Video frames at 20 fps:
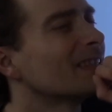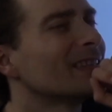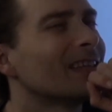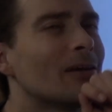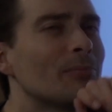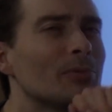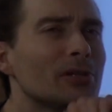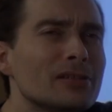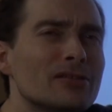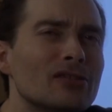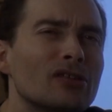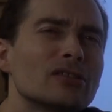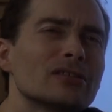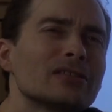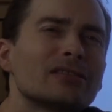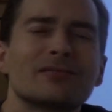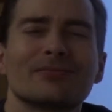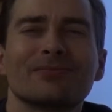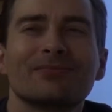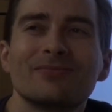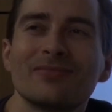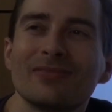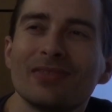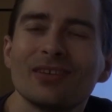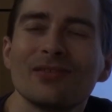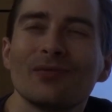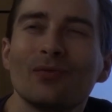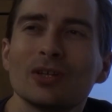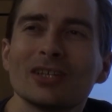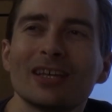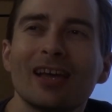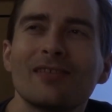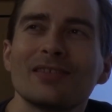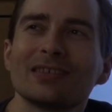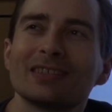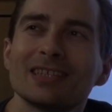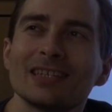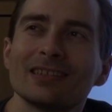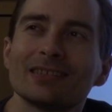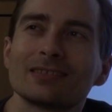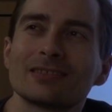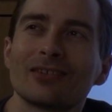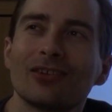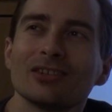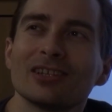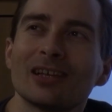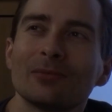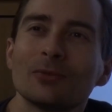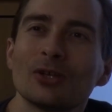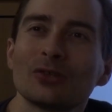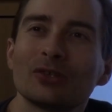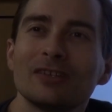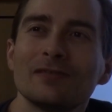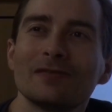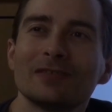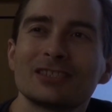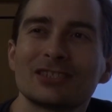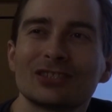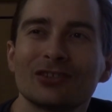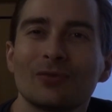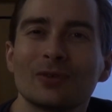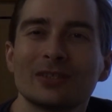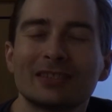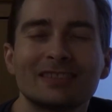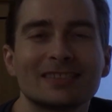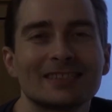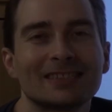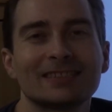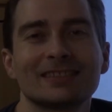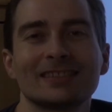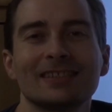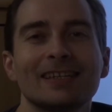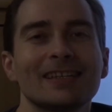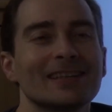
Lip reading: double dot, whatever that is called. I'm not even sure what this is in